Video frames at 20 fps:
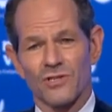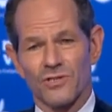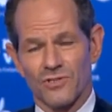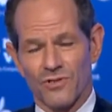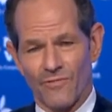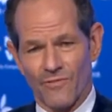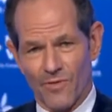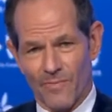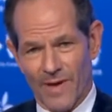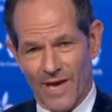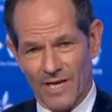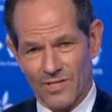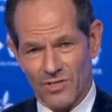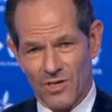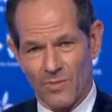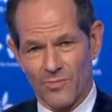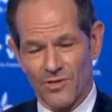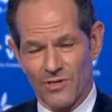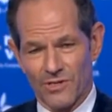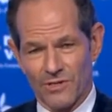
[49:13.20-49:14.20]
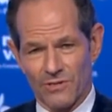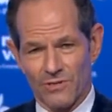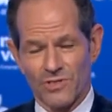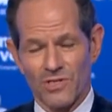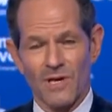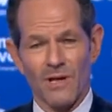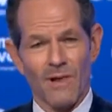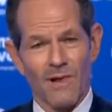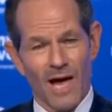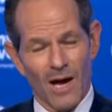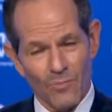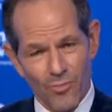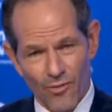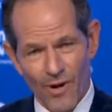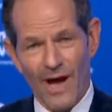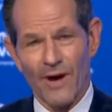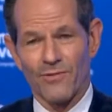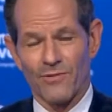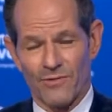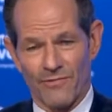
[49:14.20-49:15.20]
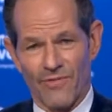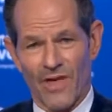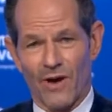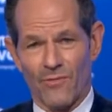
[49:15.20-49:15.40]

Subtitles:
just over the past couple of years. I'm proud of